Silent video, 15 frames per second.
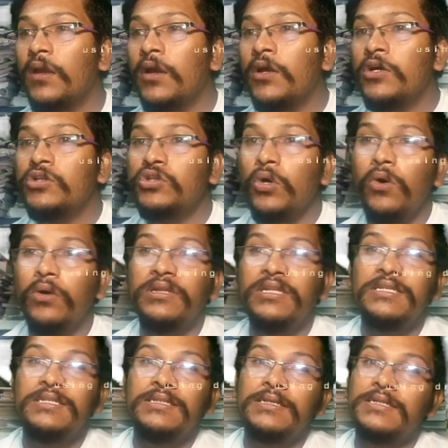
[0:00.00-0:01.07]
So
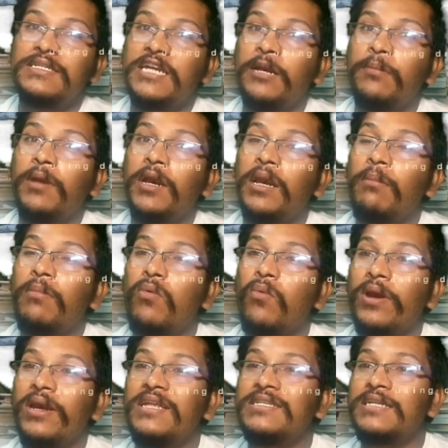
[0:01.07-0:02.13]
this statement number
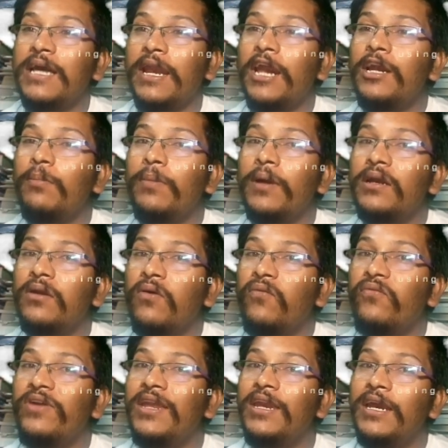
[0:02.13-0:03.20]
one is correct, but
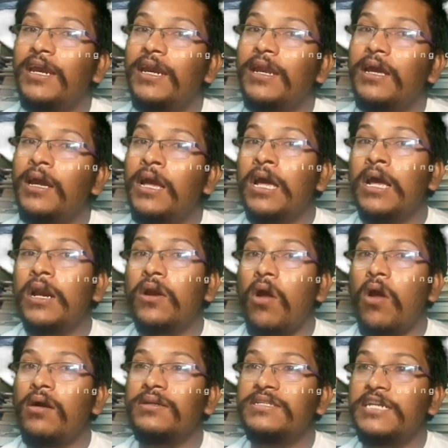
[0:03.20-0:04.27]
we need
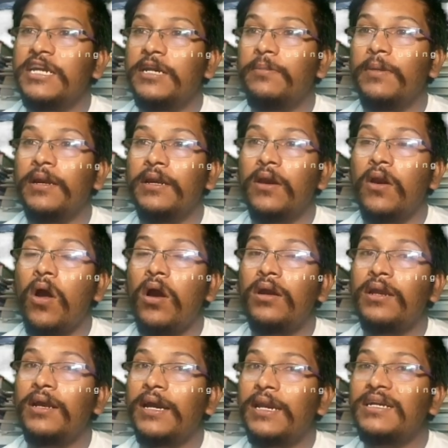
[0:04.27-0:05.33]
wrong statement, not a
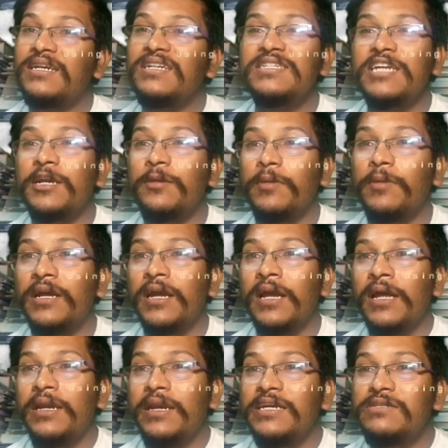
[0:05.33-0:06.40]
correct statement.
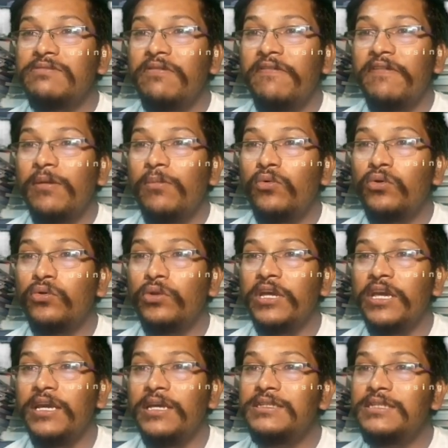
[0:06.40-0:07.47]
Next, we will move to
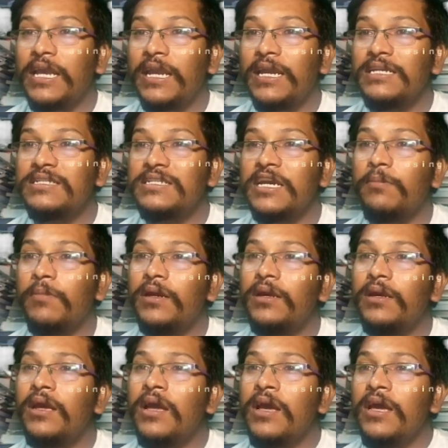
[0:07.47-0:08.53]
the second statement.
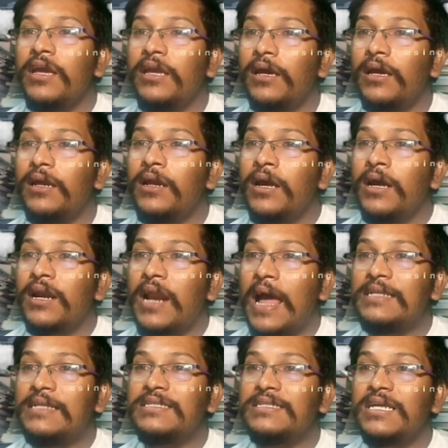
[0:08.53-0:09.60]
Here,
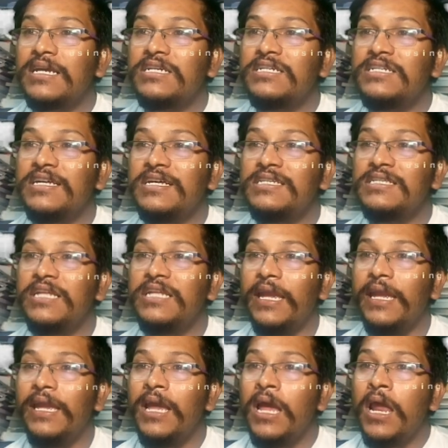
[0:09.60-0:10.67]
Rajasthan shares
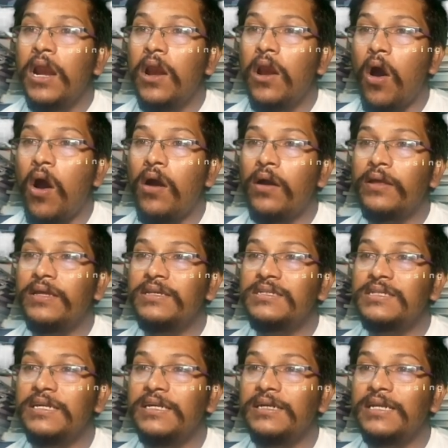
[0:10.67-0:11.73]
the longest
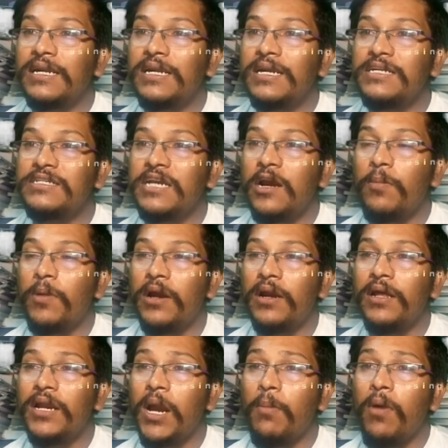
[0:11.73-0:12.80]
international
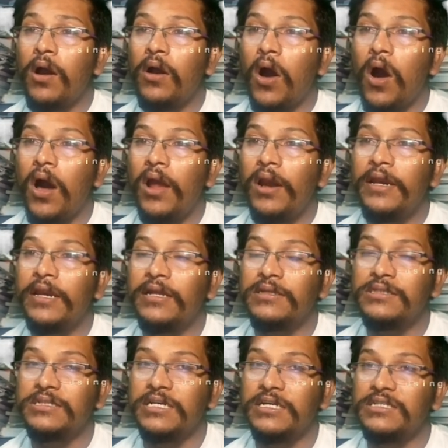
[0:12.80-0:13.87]
border among all Indian
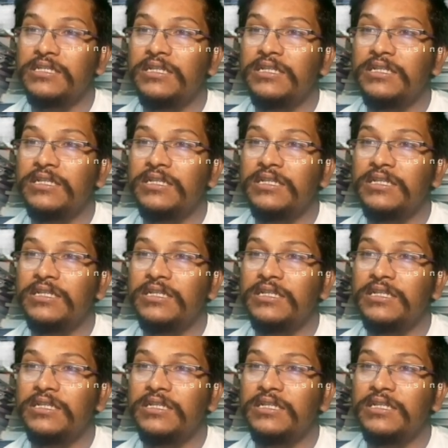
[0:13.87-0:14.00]
states.